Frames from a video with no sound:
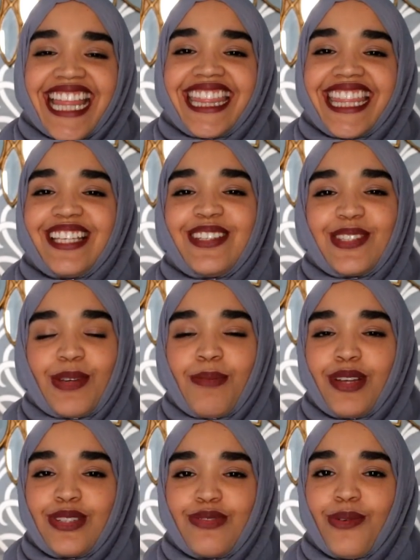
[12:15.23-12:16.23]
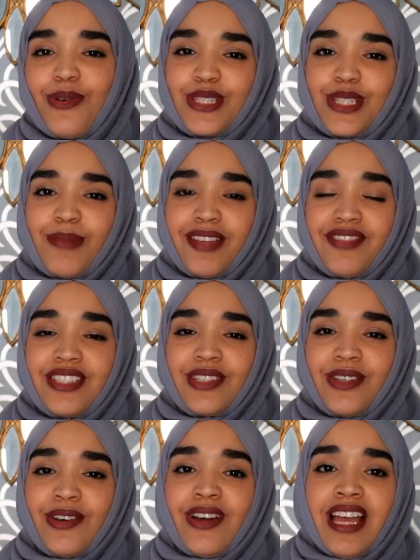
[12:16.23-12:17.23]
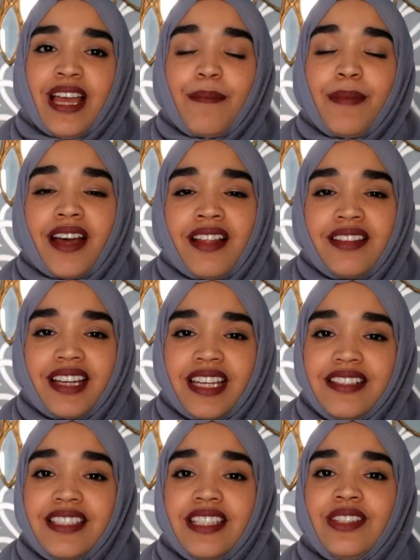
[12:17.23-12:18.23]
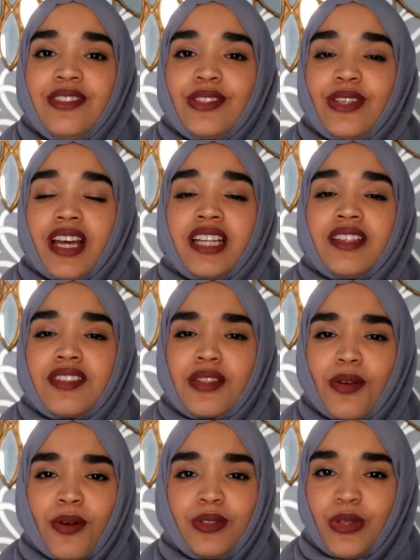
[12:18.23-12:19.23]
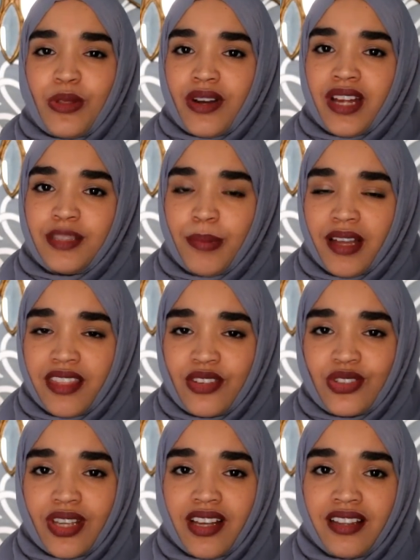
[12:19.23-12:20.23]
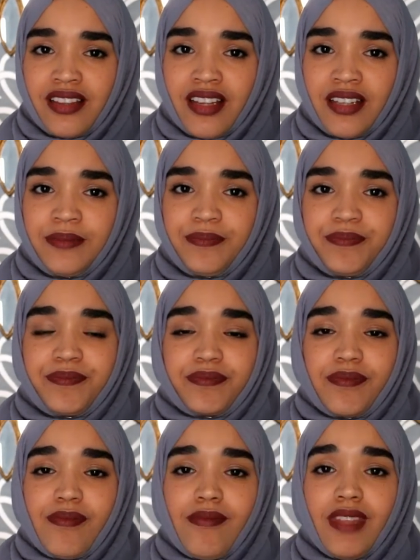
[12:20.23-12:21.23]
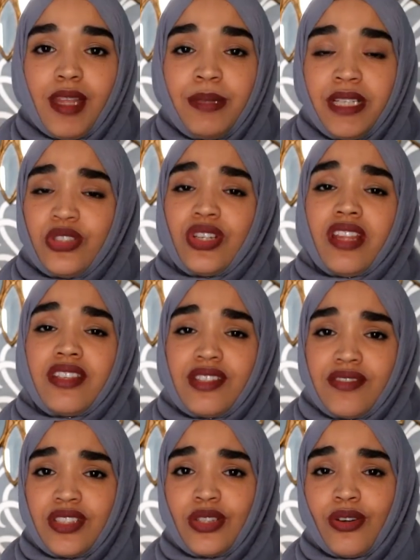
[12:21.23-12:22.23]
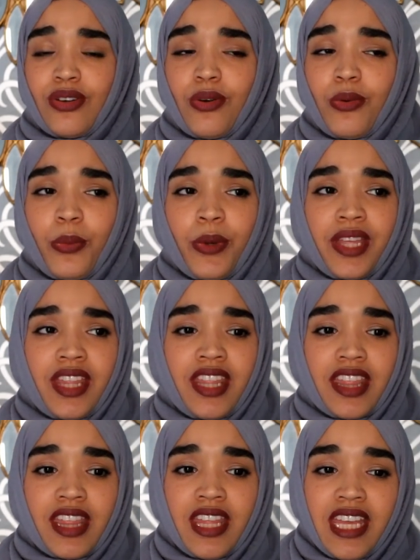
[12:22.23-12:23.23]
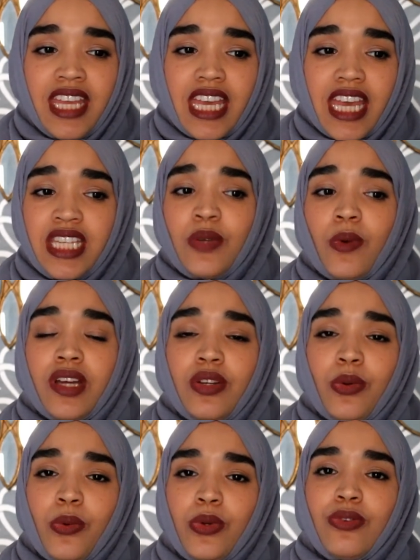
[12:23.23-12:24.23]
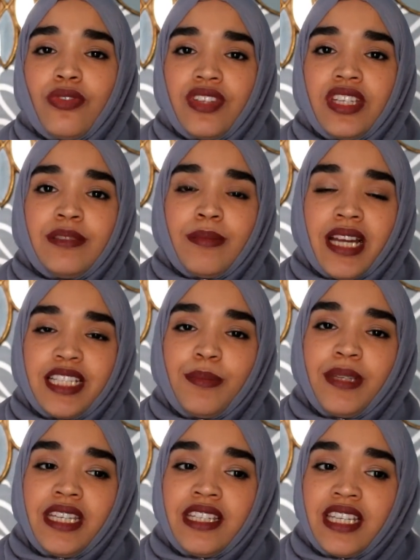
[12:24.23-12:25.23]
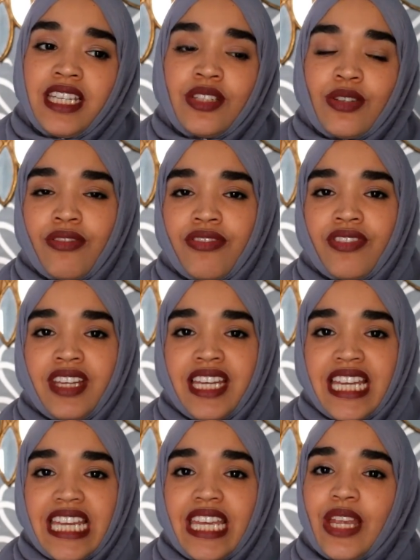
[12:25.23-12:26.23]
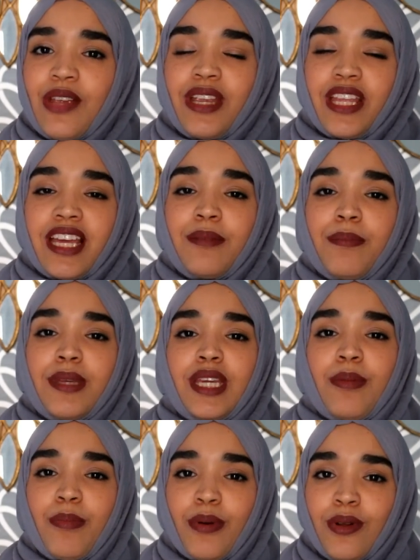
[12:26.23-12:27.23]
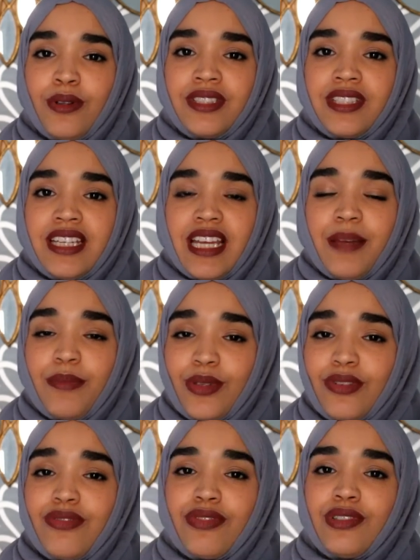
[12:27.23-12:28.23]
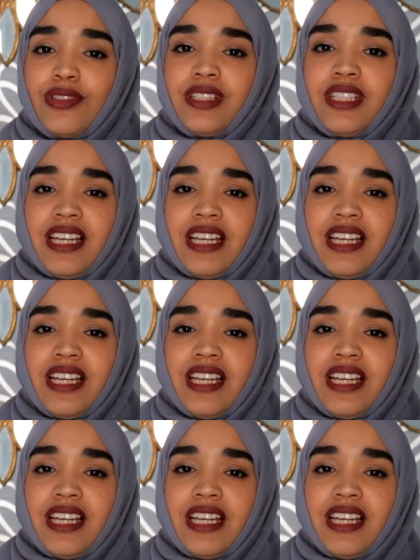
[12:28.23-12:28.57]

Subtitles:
Thank you so much for watching my video. May Allah continue to guide us all to the right path, inshallah. Please share this video with anyone who you feel might be in need of hearing that big, bold, beautiful